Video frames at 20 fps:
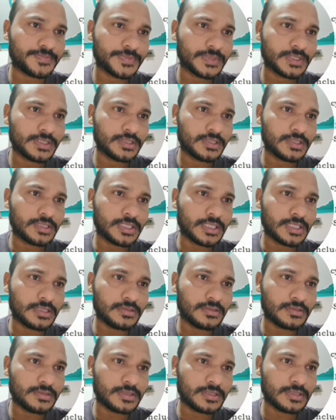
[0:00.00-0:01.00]
Here
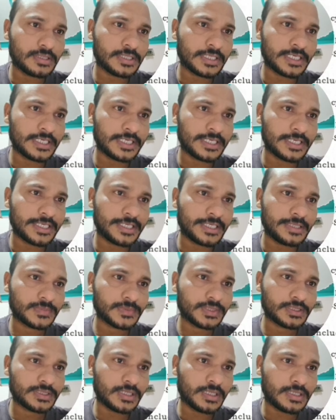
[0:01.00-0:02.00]
right atrium
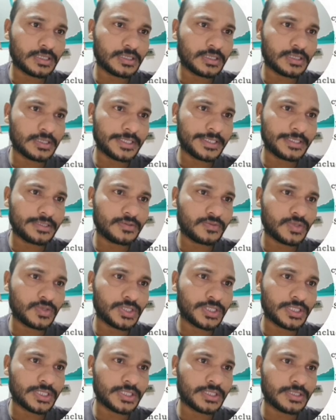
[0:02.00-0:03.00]
and the right
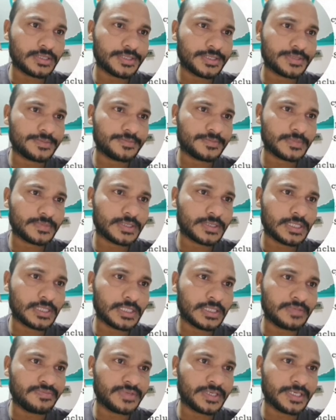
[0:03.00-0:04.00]
ventricles,
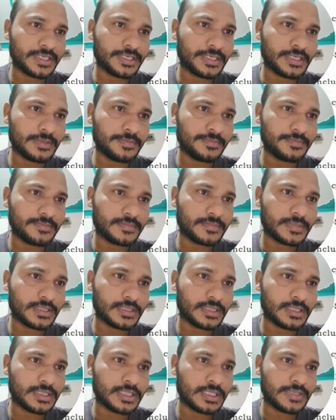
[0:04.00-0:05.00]
left atrium,
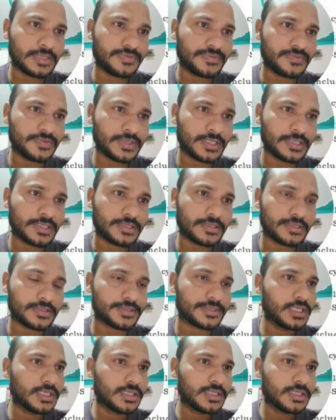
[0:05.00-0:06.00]
left
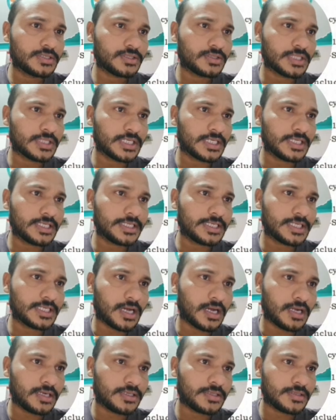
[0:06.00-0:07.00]
ventricles. So generally in
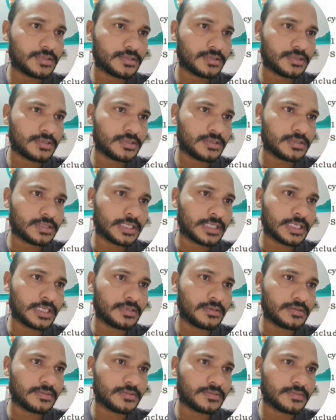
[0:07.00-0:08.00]
heart there are
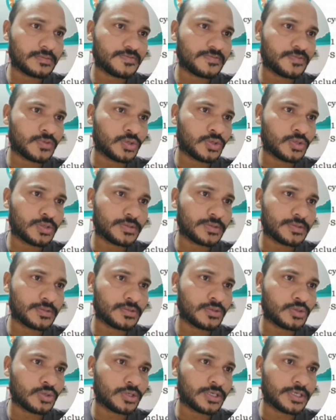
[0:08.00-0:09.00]
four
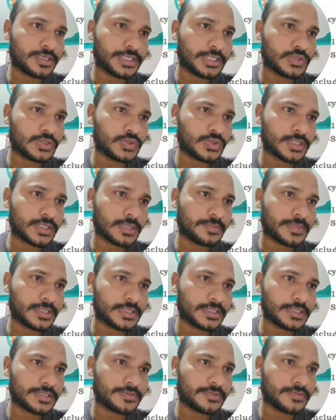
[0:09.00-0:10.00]
nodal tissues are
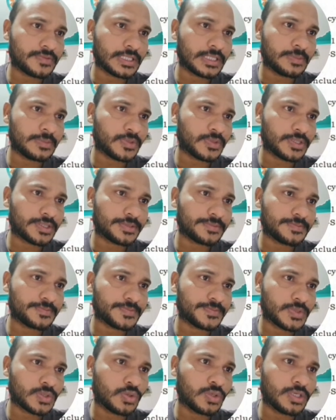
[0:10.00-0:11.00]
present, very important
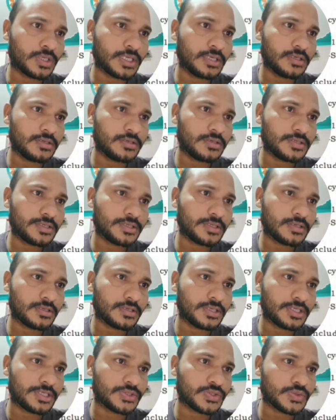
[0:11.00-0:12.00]
nodal
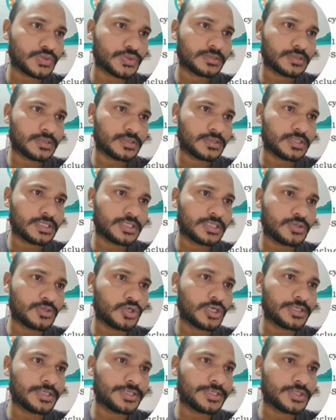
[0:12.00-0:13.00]
tissues. This nodal
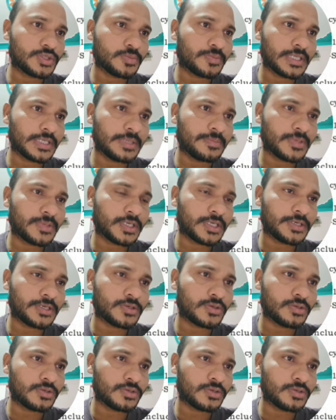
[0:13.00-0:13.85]
tissue play important role